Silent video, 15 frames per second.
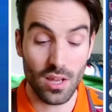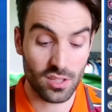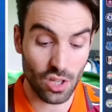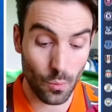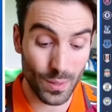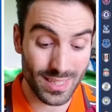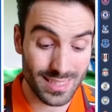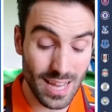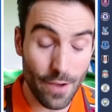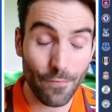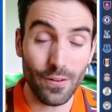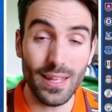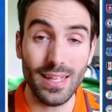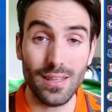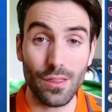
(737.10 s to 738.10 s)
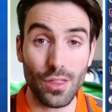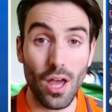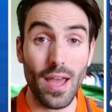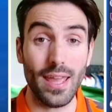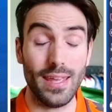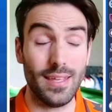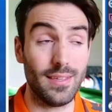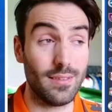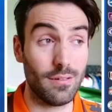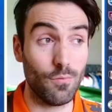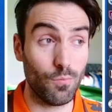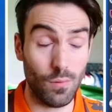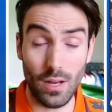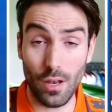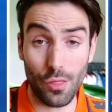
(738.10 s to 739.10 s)
So we're definitely
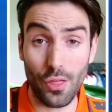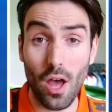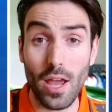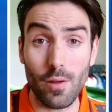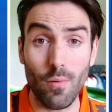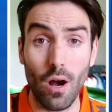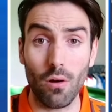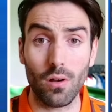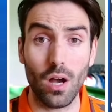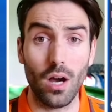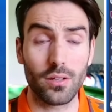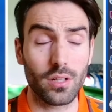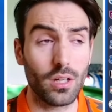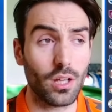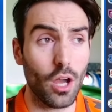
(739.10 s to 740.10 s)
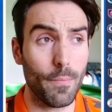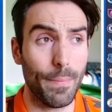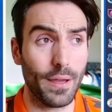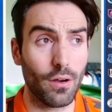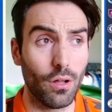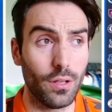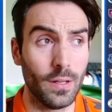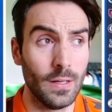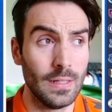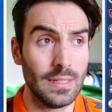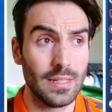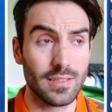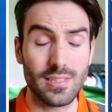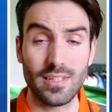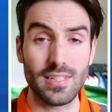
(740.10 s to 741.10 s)
in a 30 wildcard going to go big on
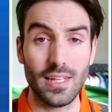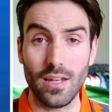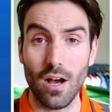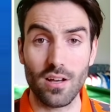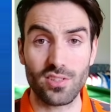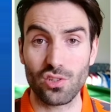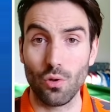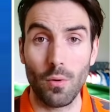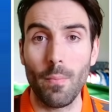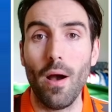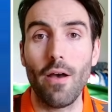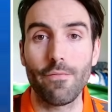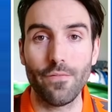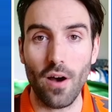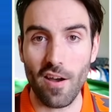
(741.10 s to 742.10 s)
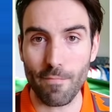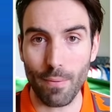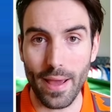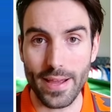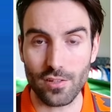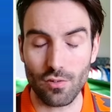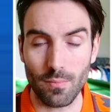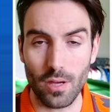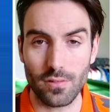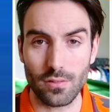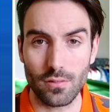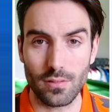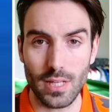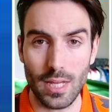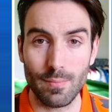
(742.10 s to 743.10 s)
City and Arsenal. We might have 5 players from those
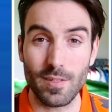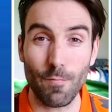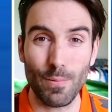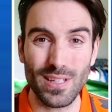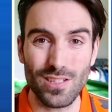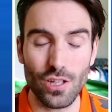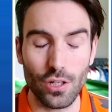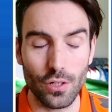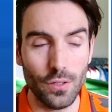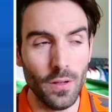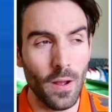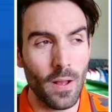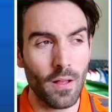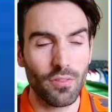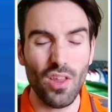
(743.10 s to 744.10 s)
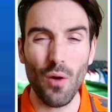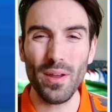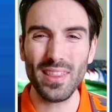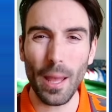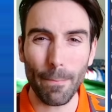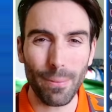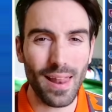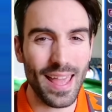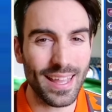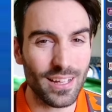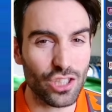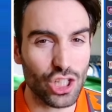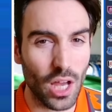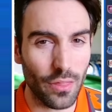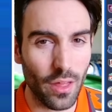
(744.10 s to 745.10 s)
2 teams. If we do, knowing they're playing
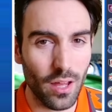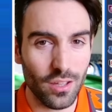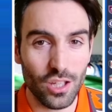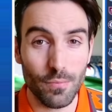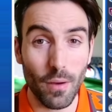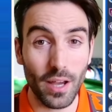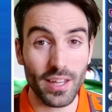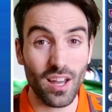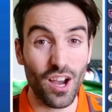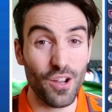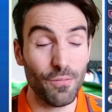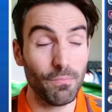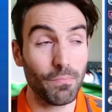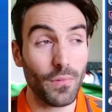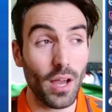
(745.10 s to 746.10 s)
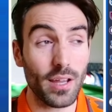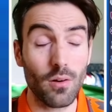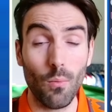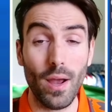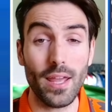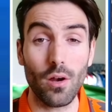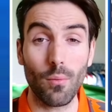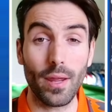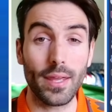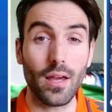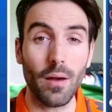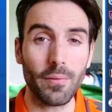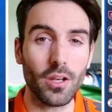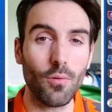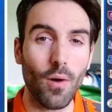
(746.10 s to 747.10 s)
each other, you might go, I can wait a week.
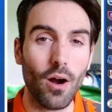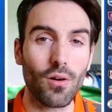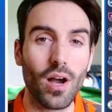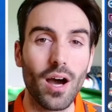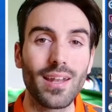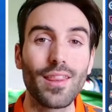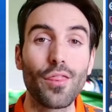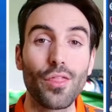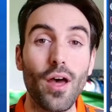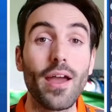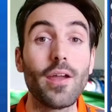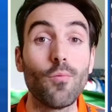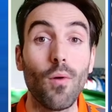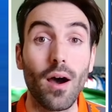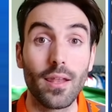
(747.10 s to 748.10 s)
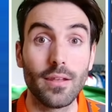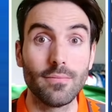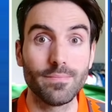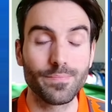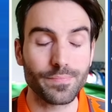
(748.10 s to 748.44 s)
I'm going to wildcard in 31.